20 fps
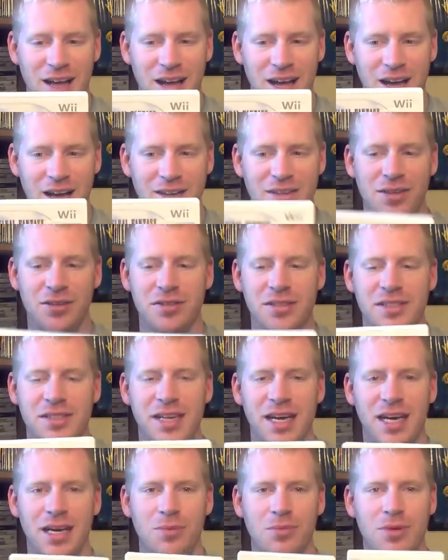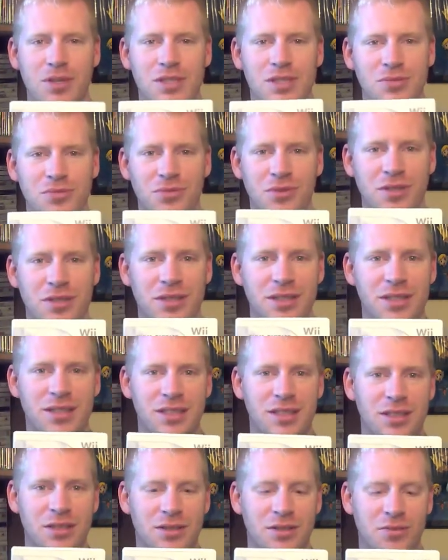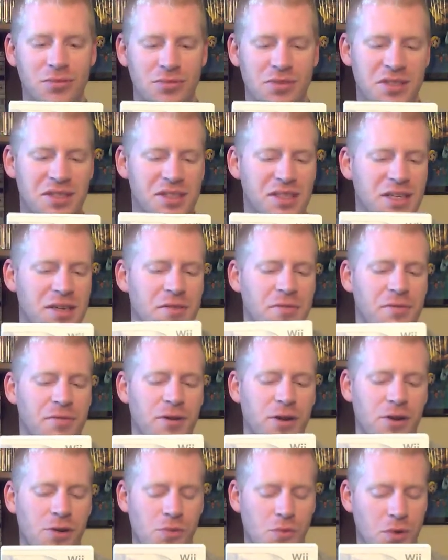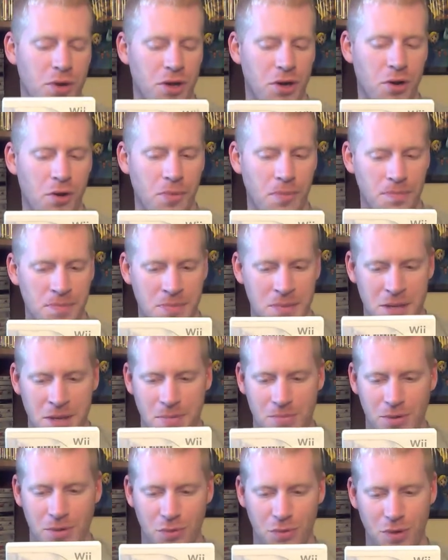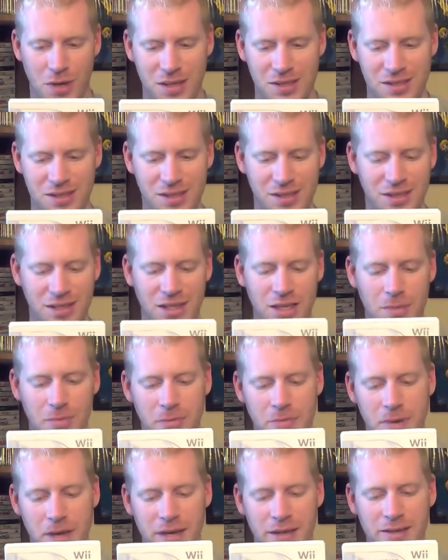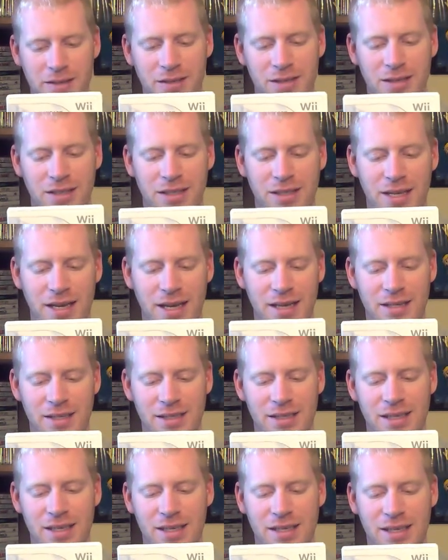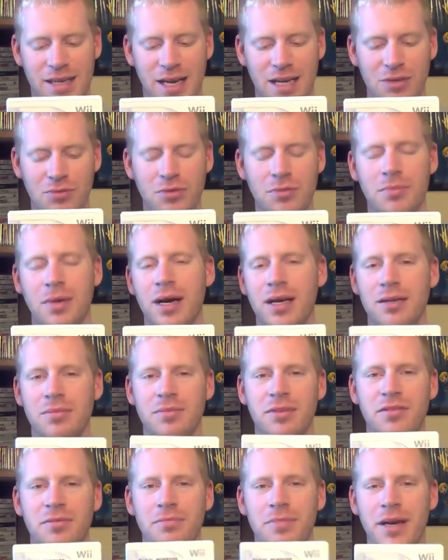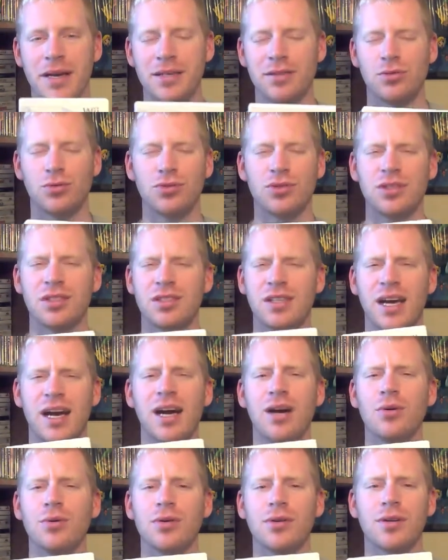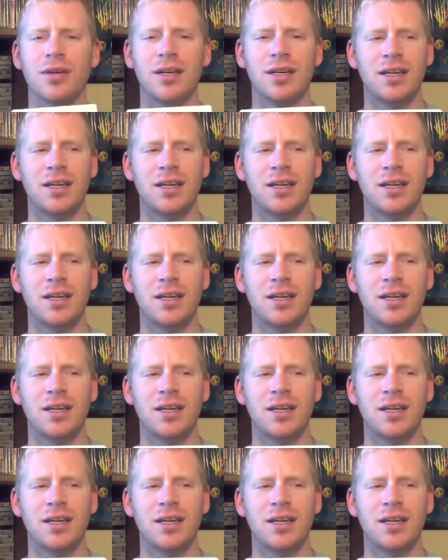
I know this game wasn't really received very well, but when I was looking up about it and looking at it, it kind of reminded me of Pandora's Tower.